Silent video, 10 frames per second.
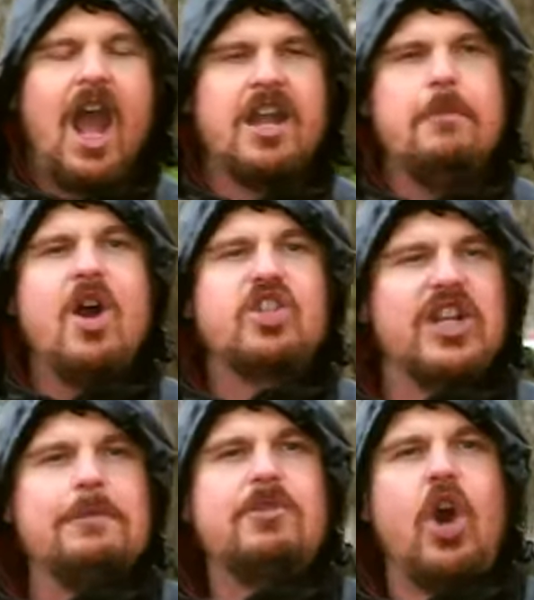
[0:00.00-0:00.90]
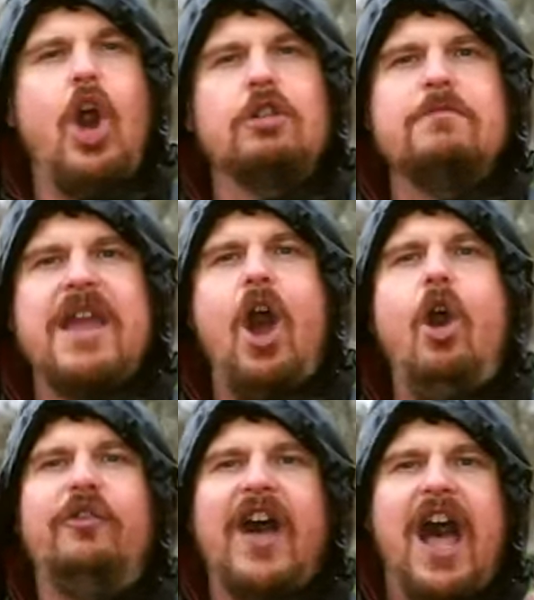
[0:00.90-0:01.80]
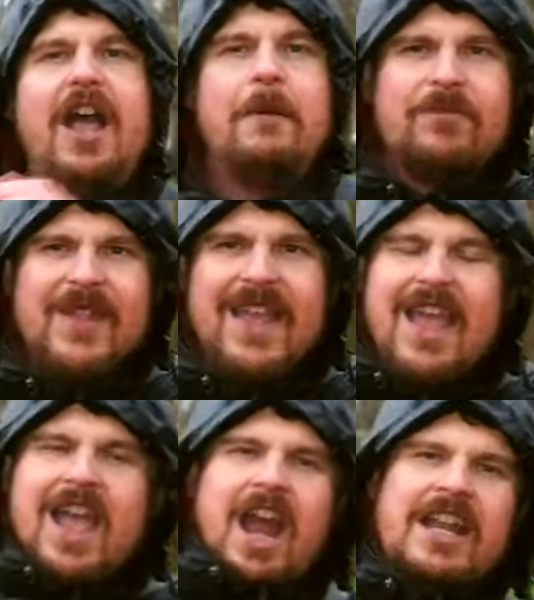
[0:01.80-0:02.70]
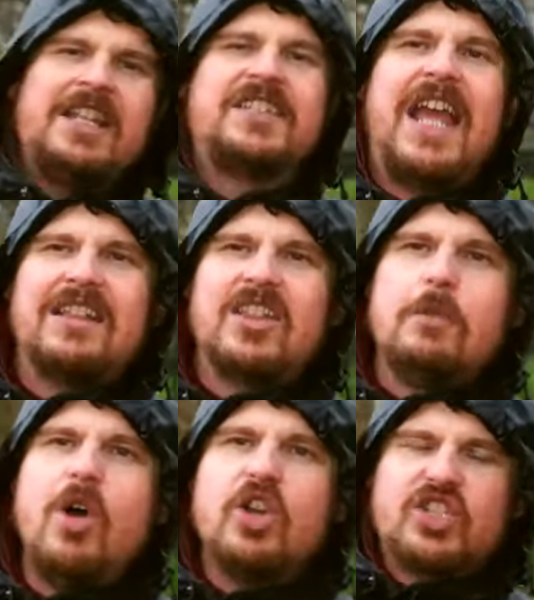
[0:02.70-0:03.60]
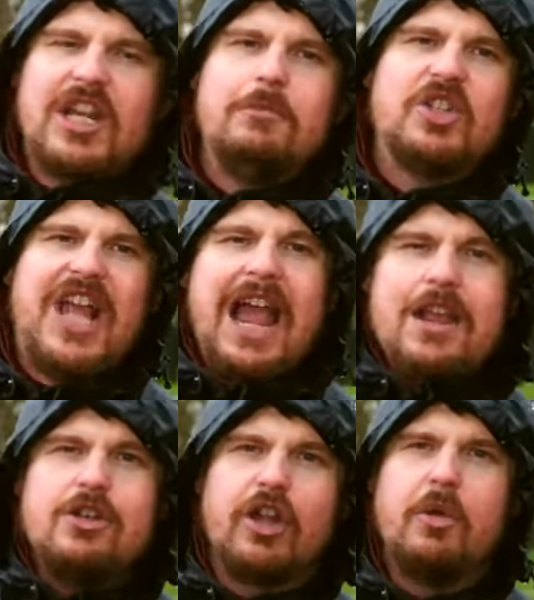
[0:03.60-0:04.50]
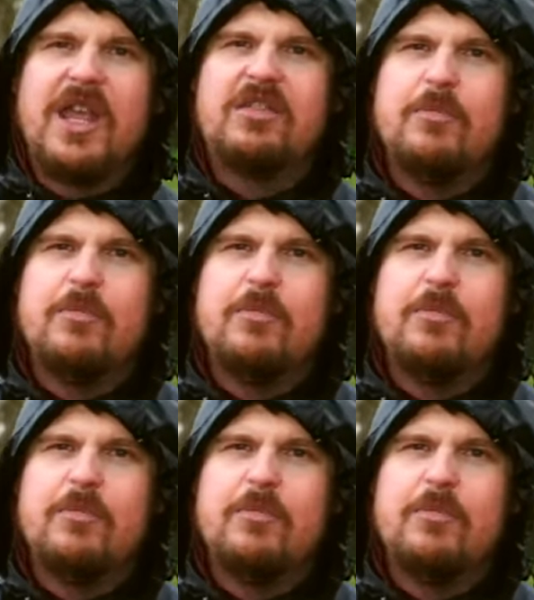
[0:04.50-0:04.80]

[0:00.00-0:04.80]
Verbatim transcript: And a Muslim called me over, and he said the Muslim was angry with